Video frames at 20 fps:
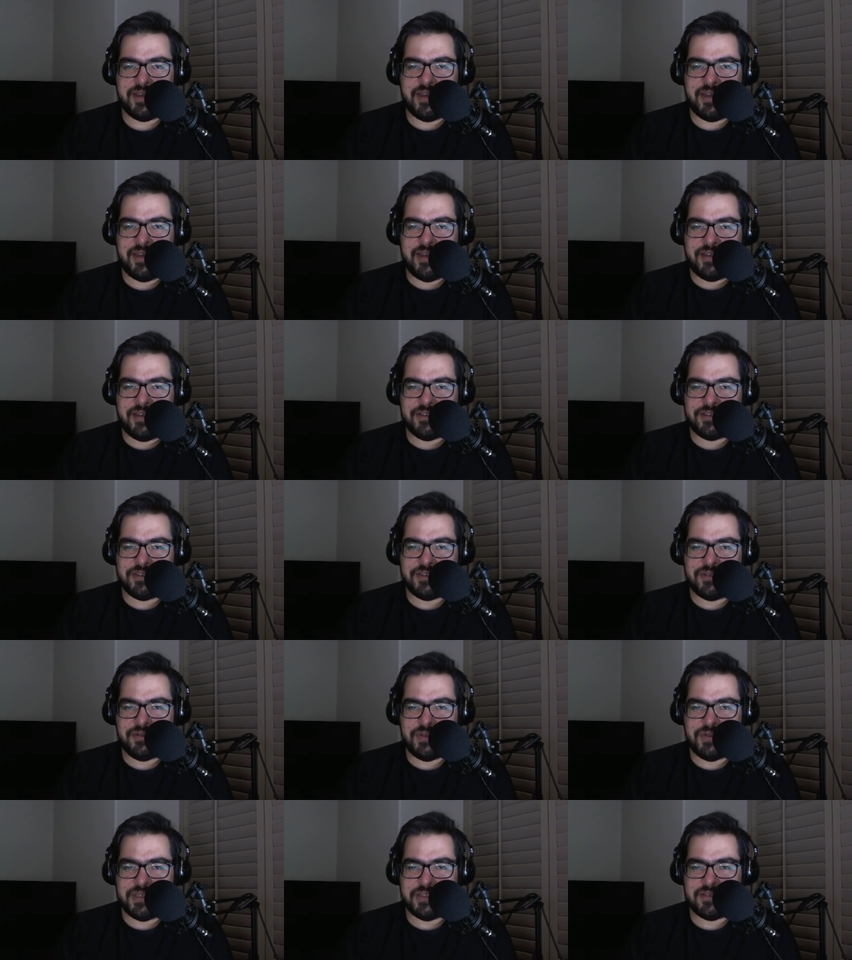
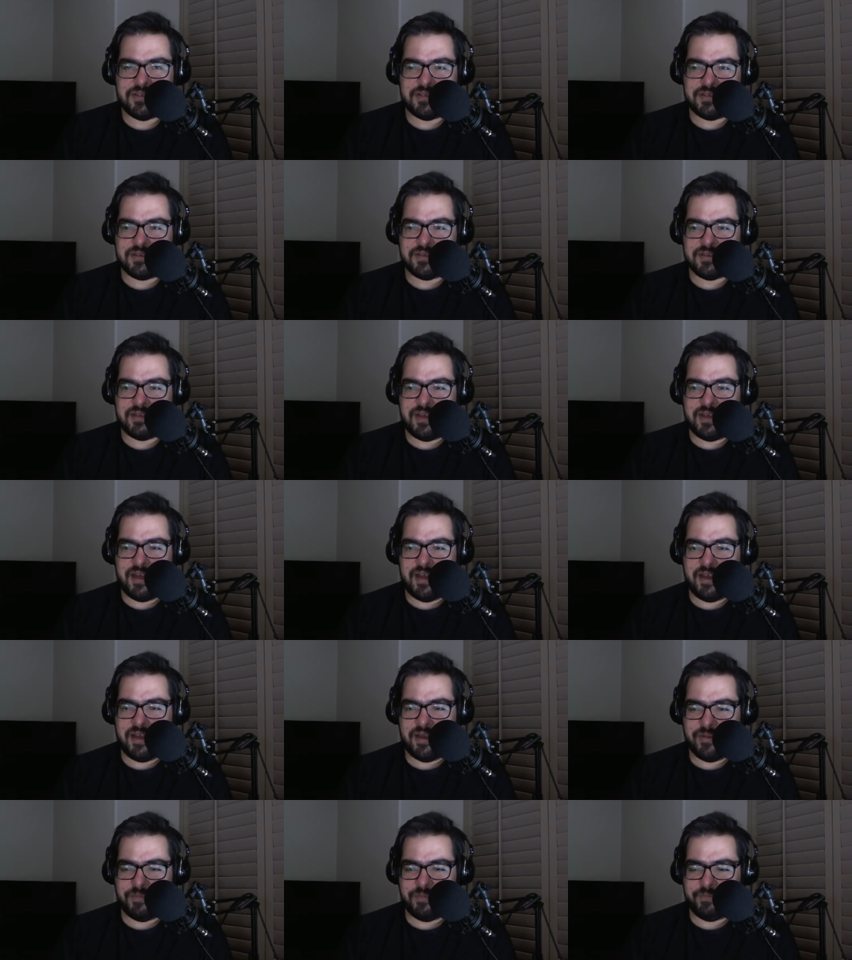students,
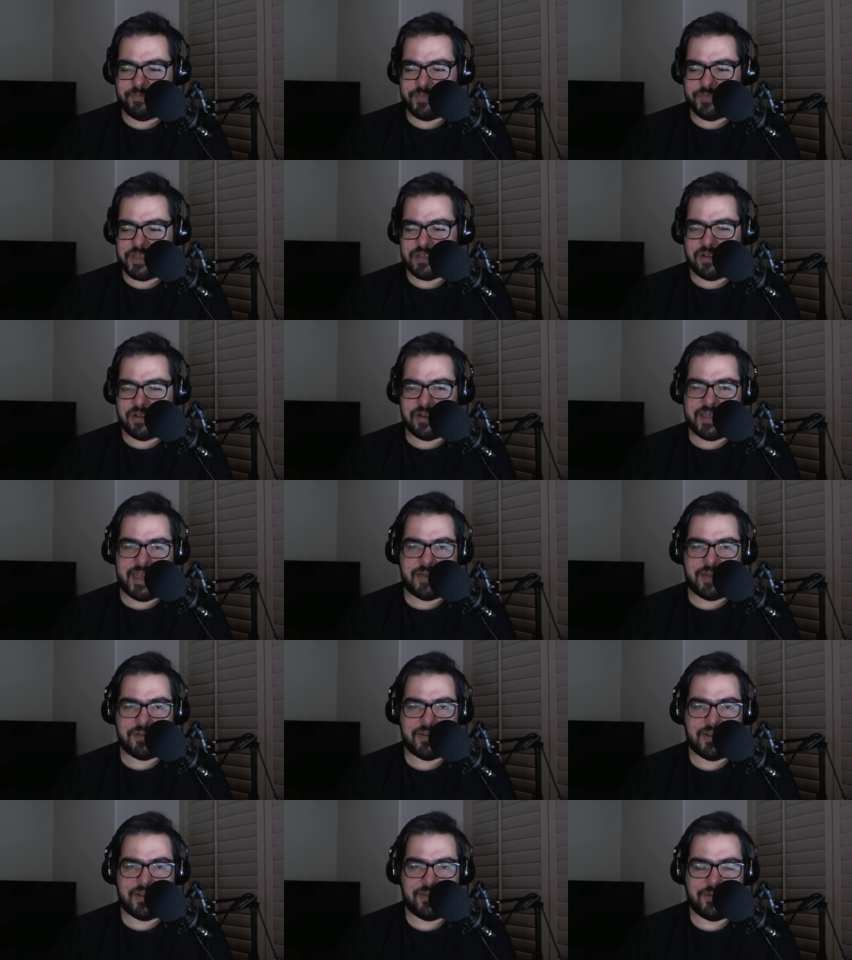um, they talk down
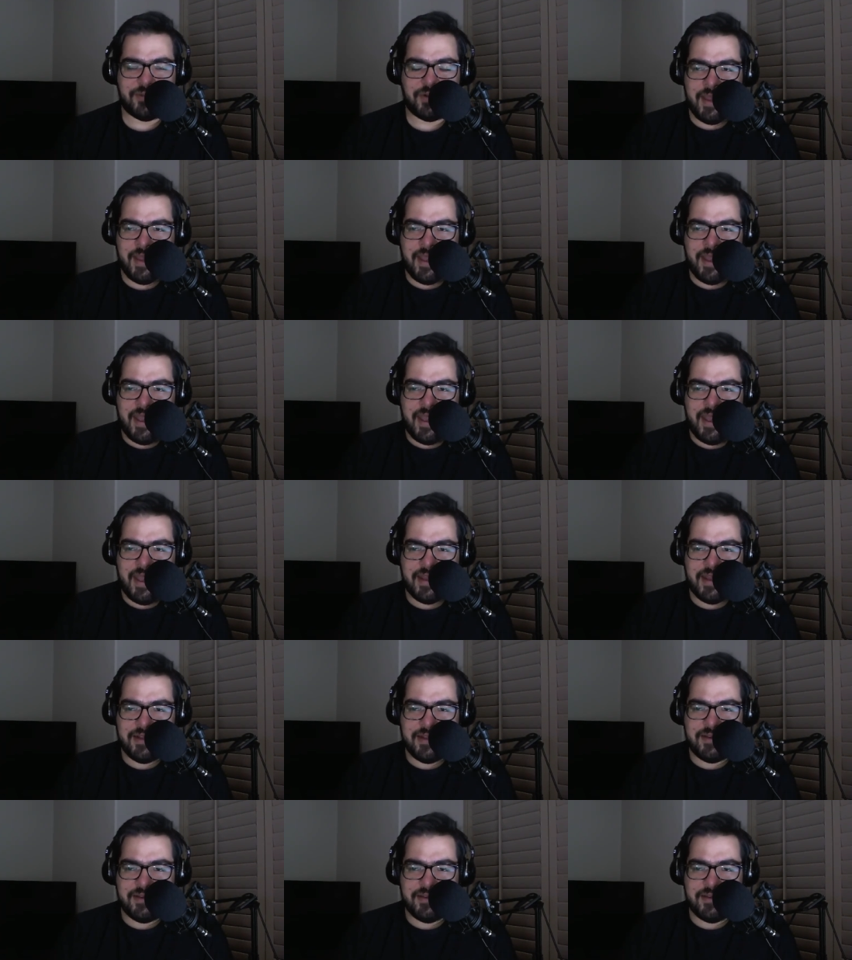to them and all that.
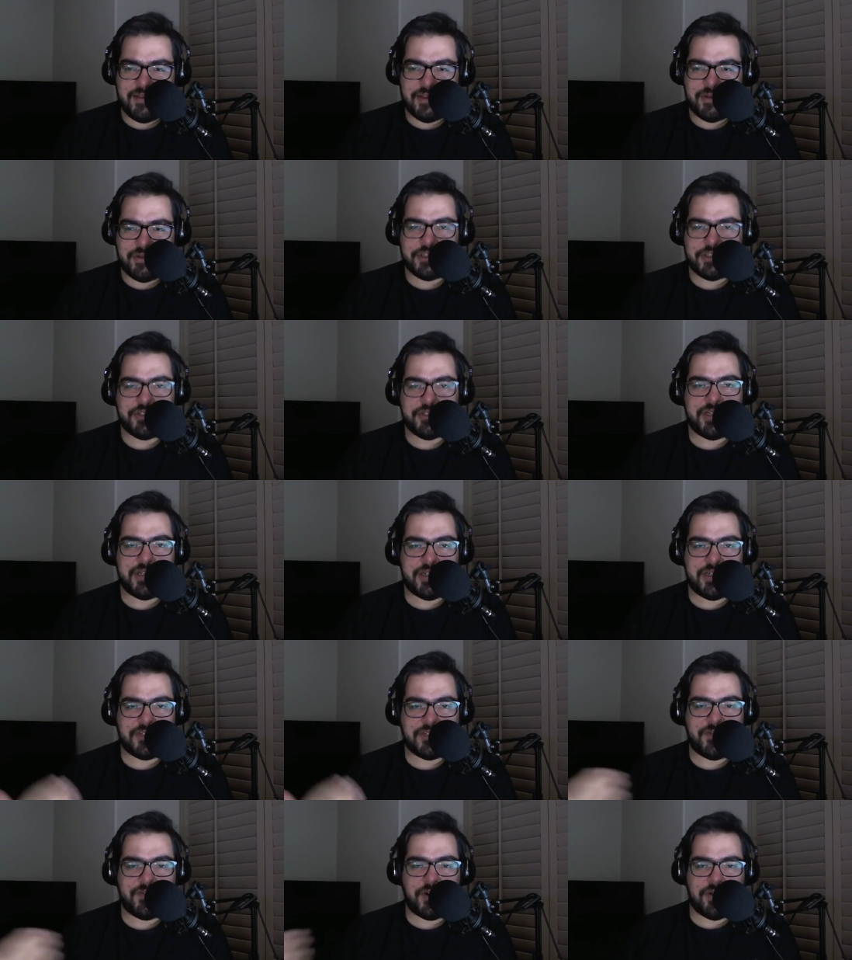And uh, they always treated
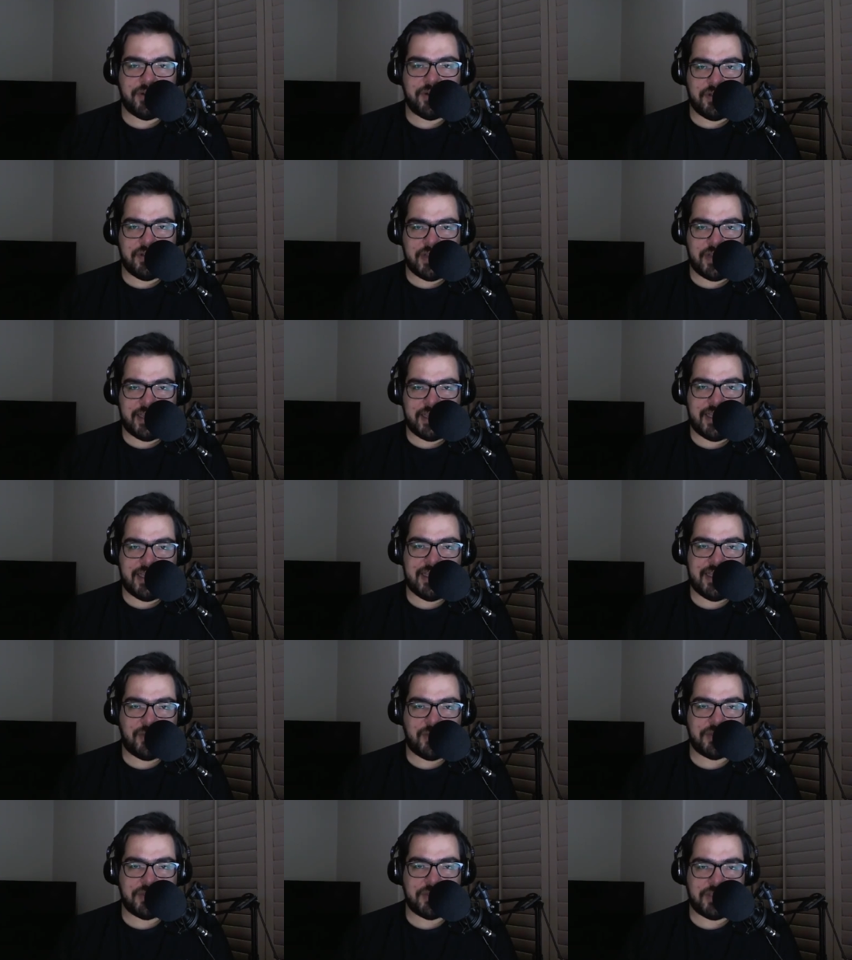us very like
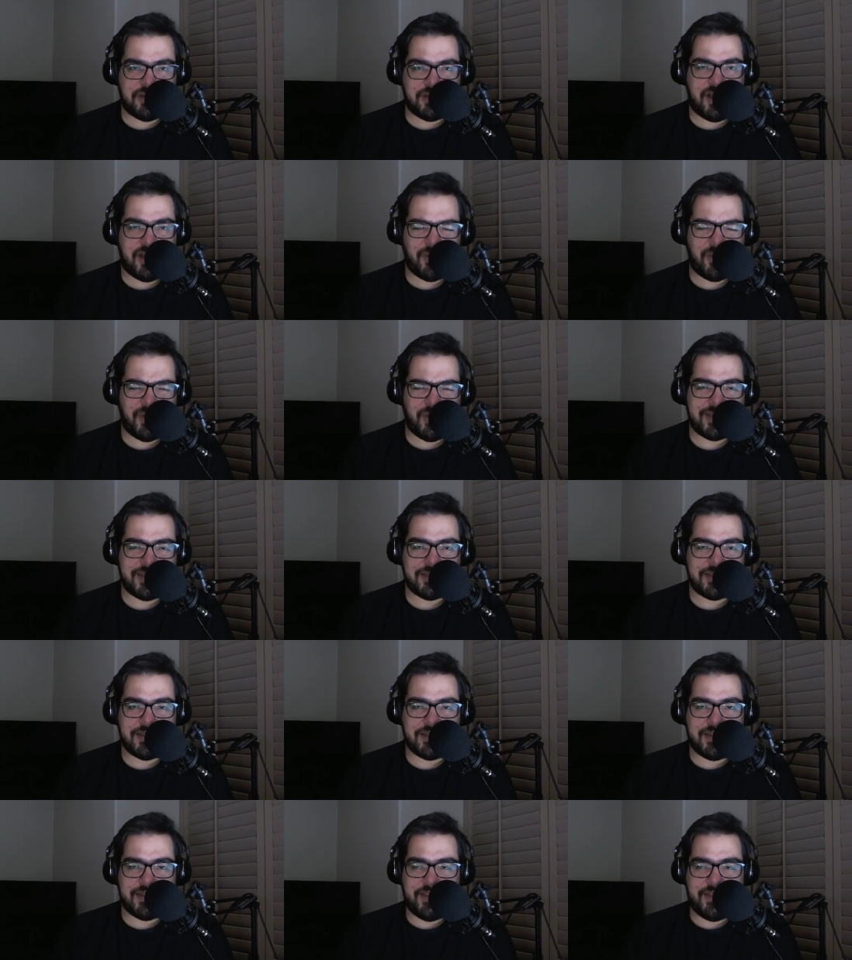equals in a lot of ways.
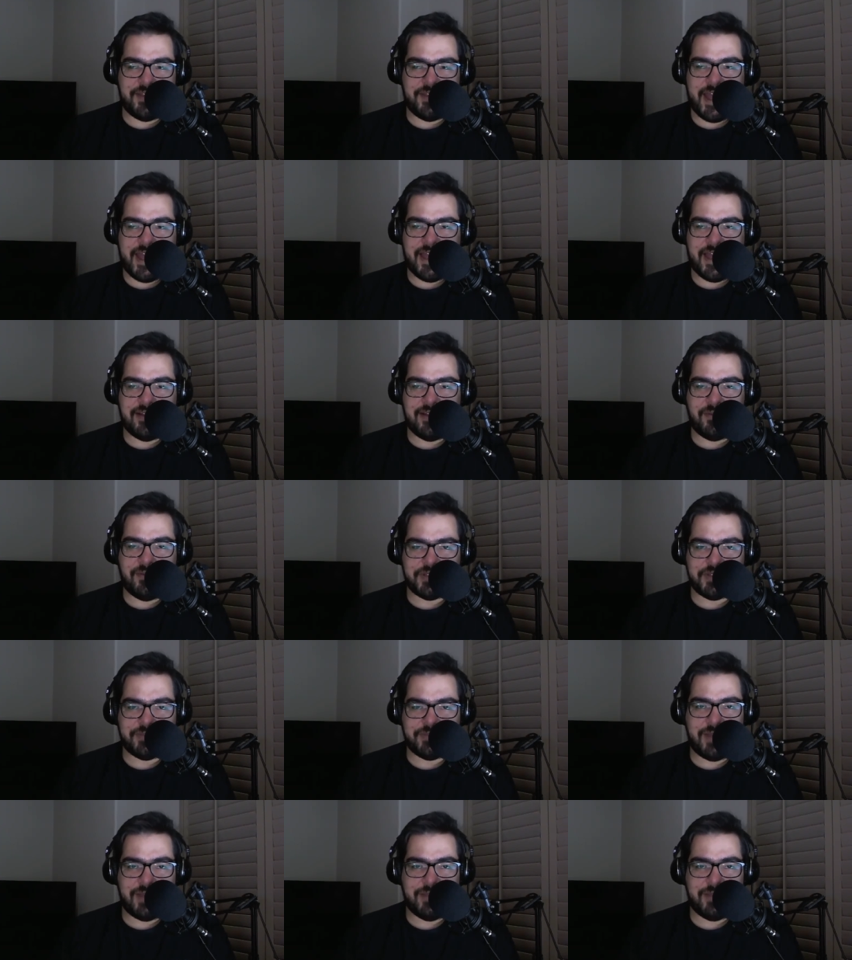And, and that was
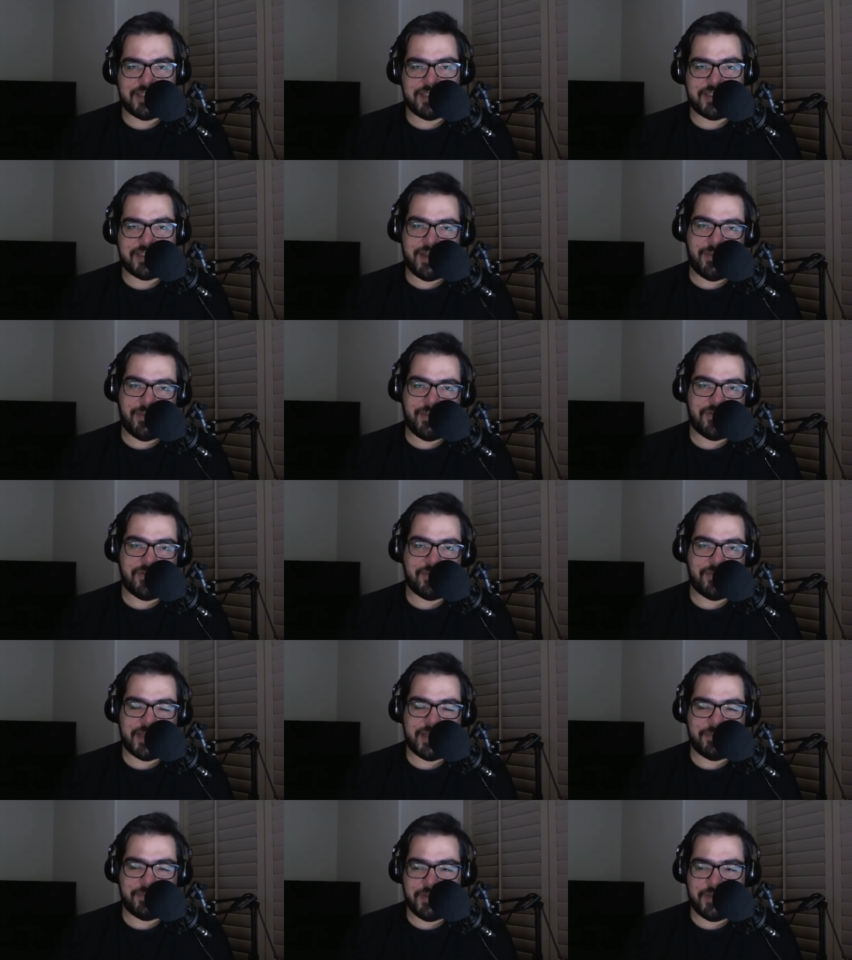my biggest takeaway from
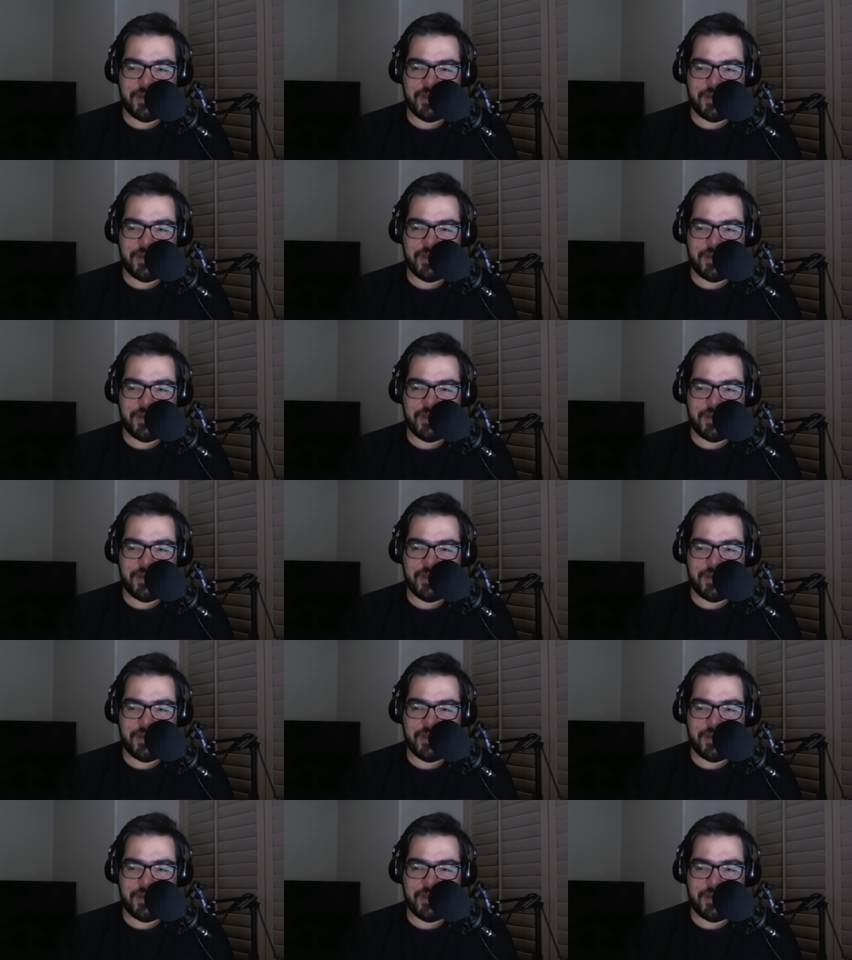that.